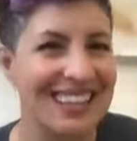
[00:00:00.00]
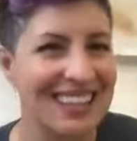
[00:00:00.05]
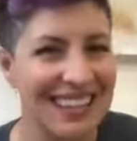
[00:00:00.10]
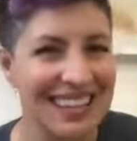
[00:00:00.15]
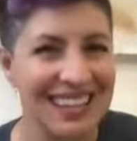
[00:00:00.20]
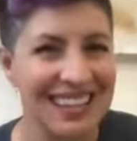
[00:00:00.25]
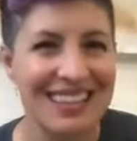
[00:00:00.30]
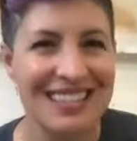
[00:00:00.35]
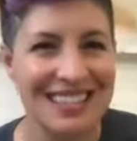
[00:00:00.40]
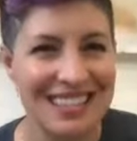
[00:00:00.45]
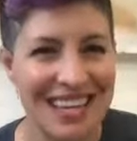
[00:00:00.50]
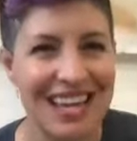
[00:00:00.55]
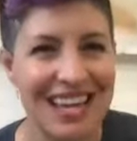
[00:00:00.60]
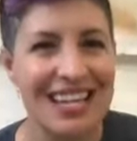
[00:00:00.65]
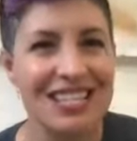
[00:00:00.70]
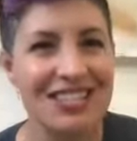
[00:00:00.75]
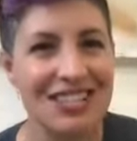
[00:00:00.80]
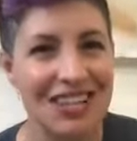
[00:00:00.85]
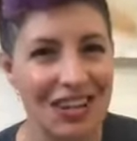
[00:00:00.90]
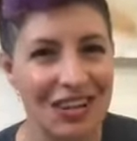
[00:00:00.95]
in this
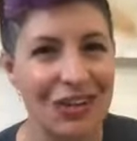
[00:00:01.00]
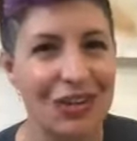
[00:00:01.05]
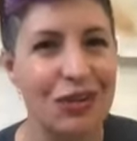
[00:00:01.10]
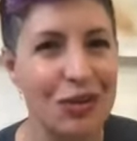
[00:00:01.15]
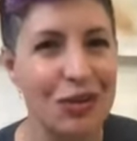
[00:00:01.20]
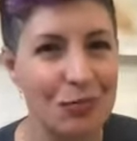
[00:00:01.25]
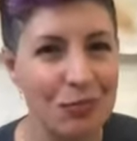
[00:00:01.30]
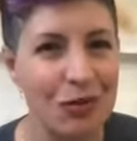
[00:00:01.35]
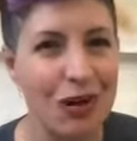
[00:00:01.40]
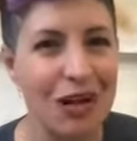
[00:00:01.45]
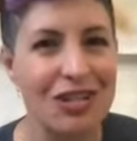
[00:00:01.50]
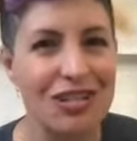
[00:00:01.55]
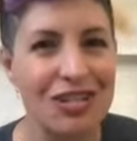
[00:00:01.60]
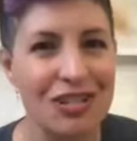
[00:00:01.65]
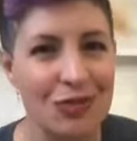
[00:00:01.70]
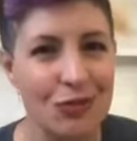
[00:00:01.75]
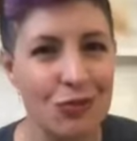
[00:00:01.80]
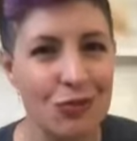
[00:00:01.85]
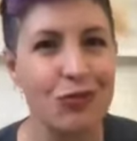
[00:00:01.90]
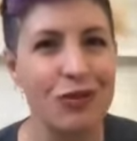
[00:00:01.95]
case, good
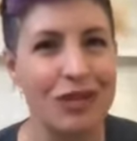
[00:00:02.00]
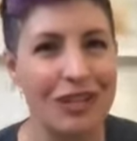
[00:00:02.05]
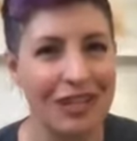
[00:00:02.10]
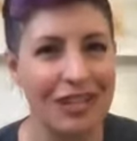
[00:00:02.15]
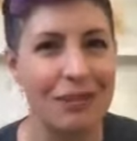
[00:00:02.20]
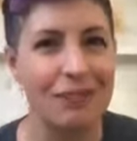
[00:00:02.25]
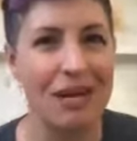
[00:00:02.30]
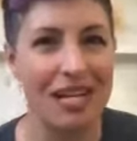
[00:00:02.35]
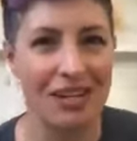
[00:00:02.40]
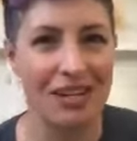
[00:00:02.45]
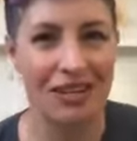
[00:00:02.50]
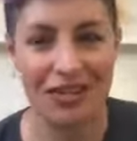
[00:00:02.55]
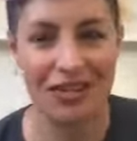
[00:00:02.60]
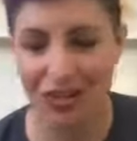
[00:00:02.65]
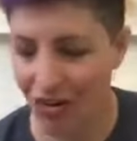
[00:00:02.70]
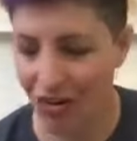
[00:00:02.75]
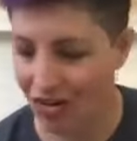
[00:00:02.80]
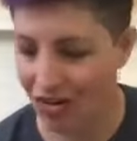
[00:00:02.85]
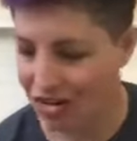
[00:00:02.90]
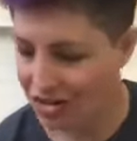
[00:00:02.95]
brushes really make a good
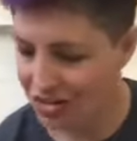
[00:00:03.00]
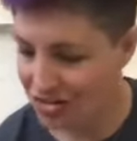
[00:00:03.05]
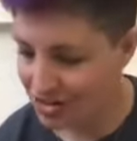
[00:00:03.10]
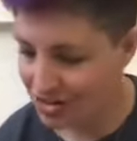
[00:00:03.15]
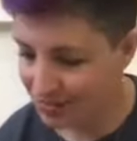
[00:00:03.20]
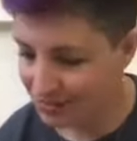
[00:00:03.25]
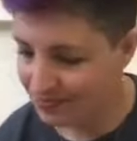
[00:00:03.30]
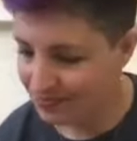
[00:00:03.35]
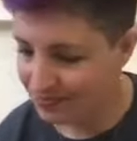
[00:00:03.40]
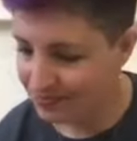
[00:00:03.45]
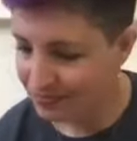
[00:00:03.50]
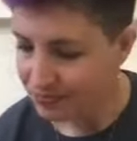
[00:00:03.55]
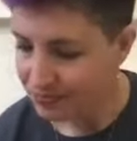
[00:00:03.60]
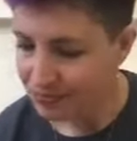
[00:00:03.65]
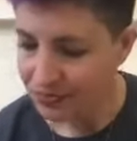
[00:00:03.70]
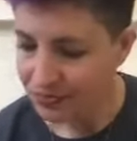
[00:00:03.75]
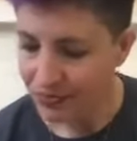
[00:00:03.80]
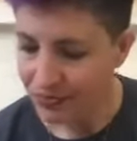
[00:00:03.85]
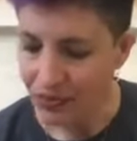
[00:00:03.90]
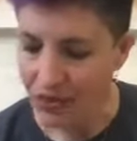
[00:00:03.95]
artist.
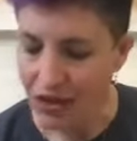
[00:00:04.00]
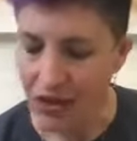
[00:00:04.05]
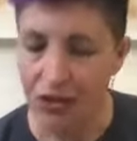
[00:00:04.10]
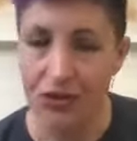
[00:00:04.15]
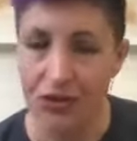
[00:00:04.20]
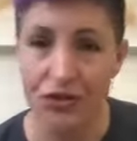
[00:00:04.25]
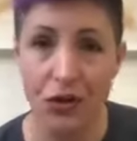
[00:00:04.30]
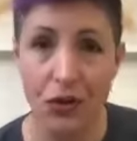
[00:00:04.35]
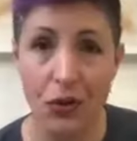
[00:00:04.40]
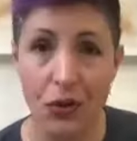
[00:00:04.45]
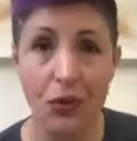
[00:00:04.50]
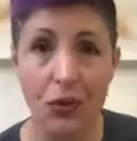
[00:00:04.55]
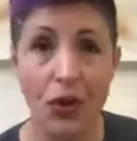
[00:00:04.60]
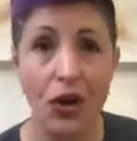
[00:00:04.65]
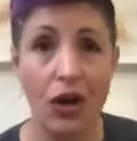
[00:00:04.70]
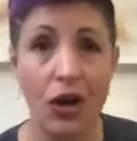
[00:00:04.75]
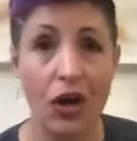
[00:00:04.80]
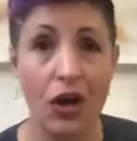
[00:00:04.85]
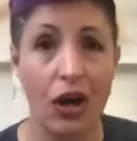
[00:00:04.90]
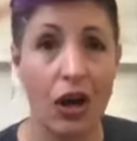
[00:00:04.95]
So
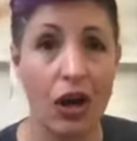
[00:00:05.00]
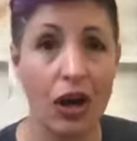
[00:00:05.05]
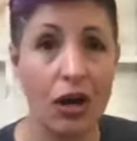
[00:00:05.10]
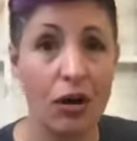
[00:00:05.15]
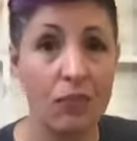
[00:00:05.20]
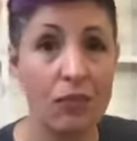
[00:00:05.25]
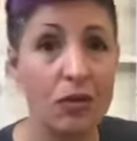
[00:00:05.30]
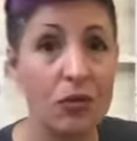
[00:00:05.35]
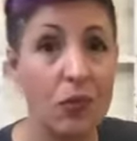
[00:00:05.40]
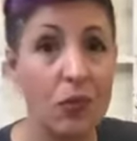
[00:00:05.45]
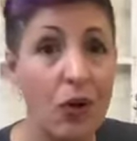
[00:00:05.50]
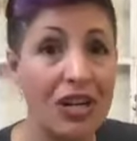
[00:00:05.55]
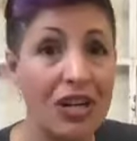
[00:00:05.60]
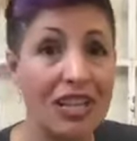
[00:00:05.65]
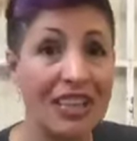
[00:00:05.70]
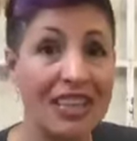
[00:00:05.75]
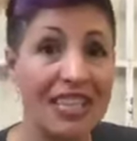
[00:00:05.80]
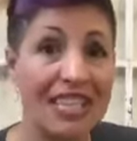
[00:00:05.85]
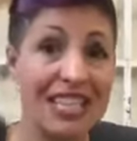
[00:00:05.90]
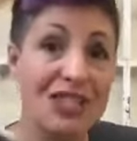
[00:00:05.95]
you want at
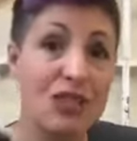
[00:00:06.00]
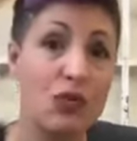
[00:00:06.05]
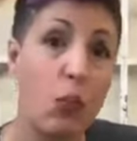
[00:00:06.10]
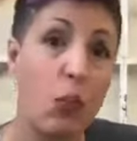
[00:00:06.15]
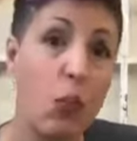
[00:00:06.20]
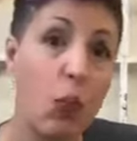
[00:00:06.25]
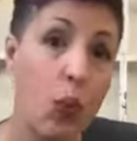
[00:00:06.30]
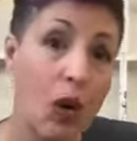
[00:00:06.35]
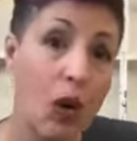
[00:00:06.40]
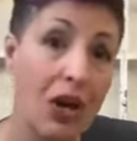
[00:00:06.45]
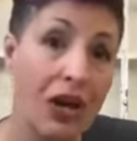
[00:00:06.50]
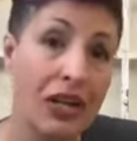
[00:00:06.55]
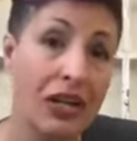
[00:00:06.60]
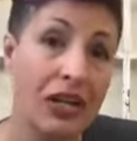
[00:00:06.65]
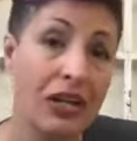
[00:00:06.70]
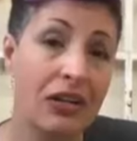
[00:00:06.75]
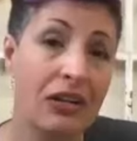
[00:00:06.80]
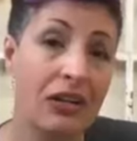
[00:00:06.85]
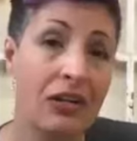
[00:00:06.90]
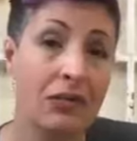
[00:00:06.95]
least
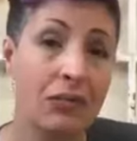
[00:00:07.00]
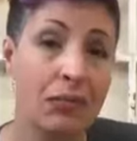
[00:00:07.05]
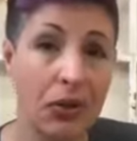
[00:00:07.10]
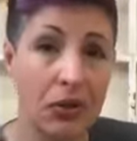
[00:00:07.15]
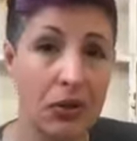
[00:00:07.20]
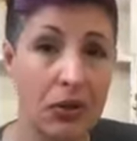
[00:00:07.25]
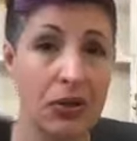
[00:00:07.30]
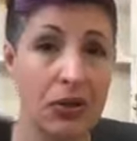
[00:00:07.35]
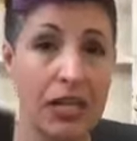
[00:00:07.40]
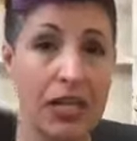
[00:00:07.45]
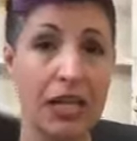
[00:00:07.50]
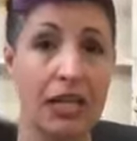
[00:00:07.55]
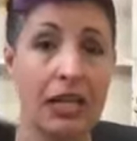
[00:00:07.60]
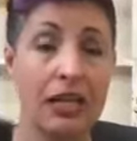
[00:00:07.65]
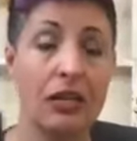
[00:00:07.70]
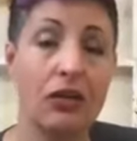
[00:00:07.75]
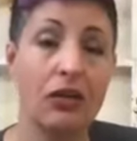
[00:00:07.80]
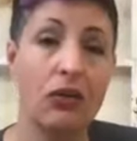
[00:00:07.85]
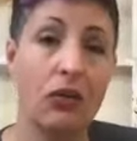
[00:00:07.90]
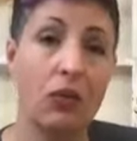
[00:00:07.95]
one Purdy
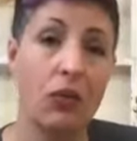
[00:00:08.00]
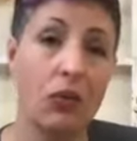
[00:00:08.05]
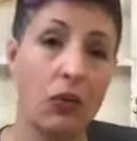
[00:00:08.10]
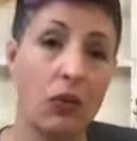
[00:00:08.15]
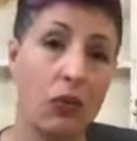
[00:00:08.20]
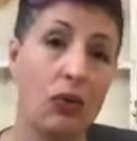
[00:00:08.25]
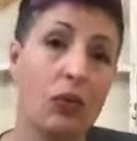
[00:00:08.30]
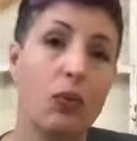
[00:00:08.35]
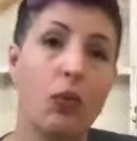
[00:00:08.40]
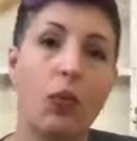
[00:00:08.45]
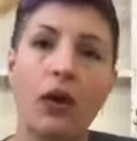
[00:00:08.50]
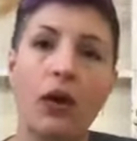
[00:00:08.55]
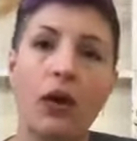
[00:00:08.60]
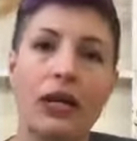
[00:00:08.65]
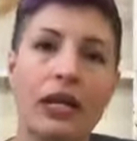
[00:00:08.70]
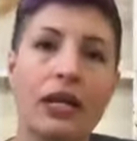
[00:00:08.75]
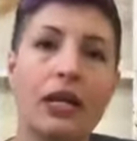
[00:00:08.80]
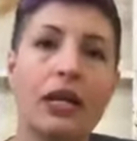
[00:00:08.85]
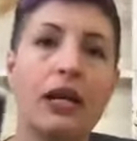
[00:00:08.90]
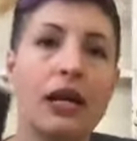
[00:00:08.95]
or
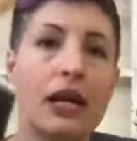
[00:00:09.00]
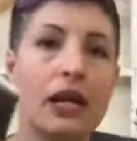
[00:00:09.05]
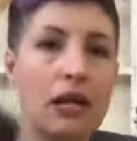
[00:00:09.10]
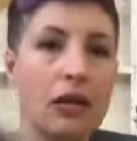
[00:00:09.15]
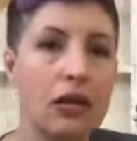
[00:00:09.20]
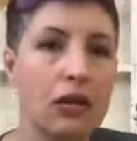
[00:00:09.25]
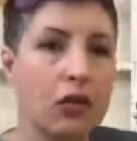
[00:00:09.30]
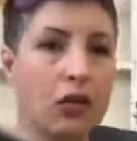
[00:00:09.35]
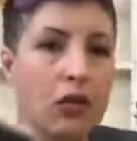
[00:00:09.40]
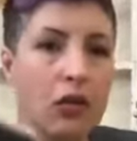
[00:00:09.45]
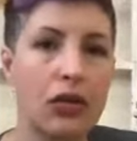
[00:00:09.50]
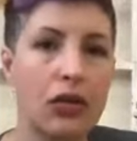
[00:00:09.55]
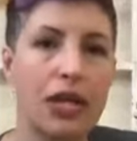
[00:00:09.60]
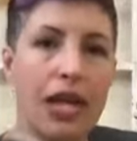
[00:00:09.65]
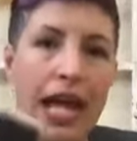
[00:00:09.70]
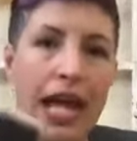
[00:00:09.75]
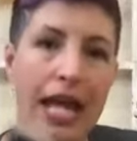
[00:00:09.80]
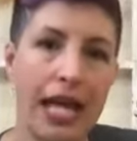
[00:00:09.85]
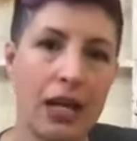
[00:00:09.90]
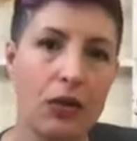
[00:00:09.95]
one good
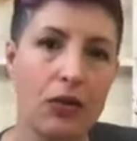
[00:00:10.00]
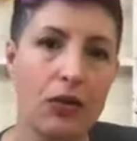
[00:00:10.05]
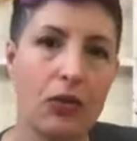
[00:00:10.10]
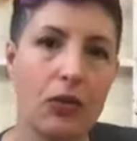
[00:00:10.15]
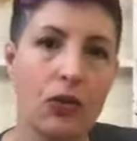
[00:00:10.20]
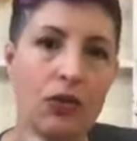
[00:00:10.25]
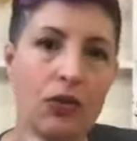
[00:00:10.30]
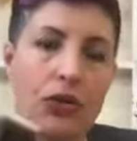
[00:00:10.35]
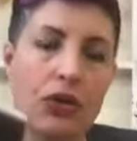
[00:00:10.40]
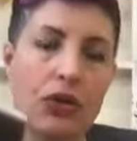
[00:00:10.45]
angled